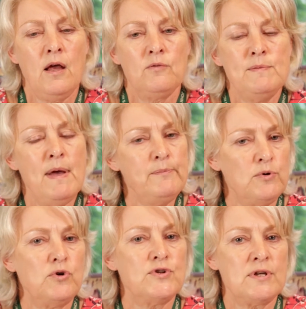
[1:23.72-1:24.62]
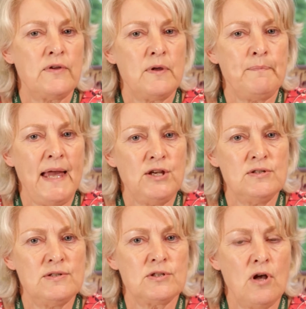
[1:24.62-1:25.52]
Remember also that
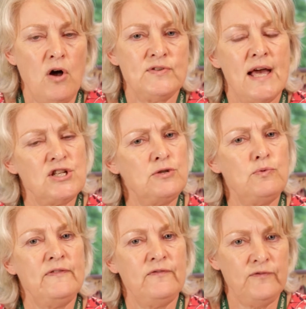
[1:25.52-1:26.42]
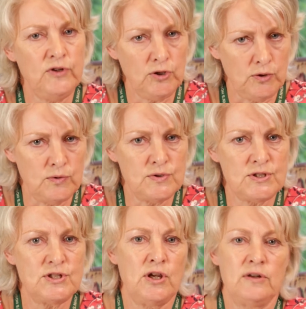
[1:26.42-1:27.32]
patients can't actually refuse
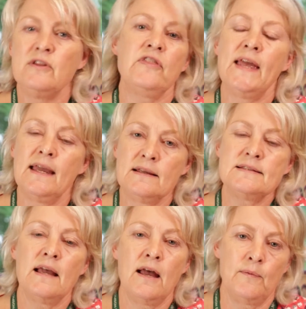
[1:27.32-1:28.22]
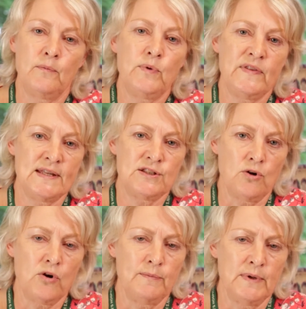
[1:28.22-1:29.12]
certain things with this
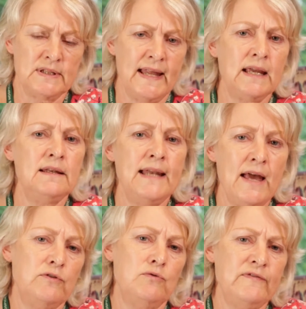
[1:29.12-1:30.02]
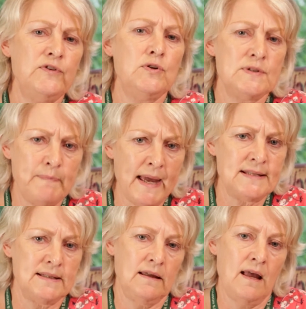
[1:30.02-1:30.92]
document. They can never refuse
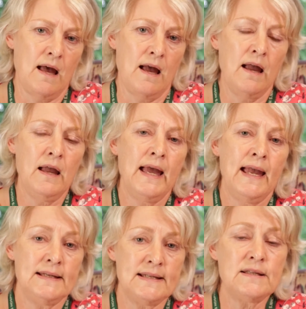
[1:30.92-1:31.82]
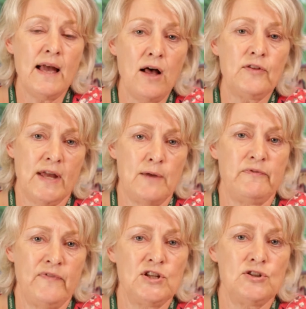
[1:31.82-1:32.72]
basic care. It is a healthcare
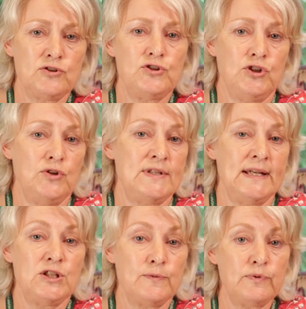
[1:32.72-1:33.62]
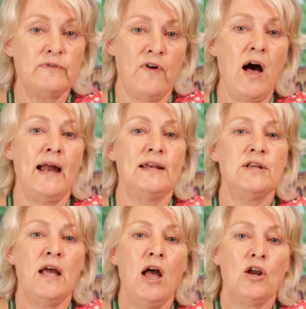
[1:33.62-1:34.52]
professional's duty to provide
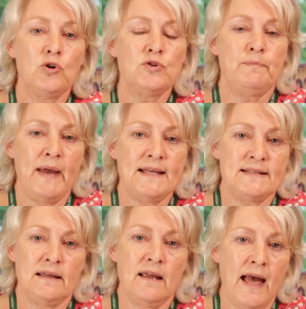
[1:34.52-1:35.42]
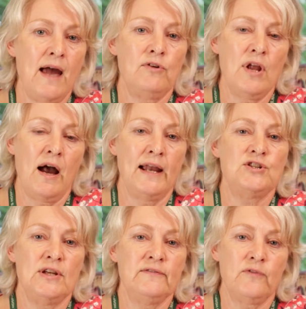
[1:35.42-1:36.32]
good basic care and
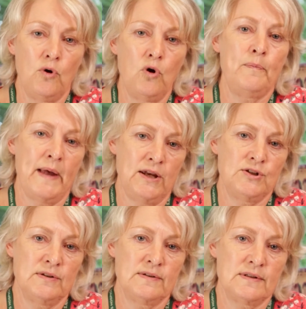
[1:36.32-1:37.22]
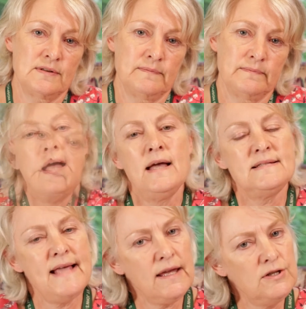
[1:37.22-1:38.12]
hygiene for all patients. A
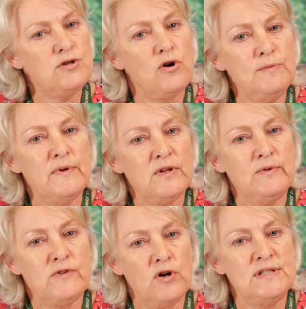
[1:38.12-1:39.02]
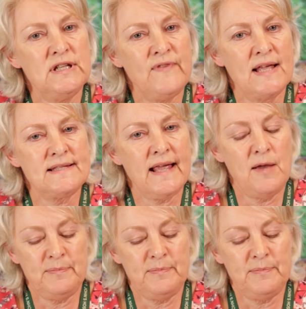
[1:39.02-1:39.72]
second document that we've got in advanced care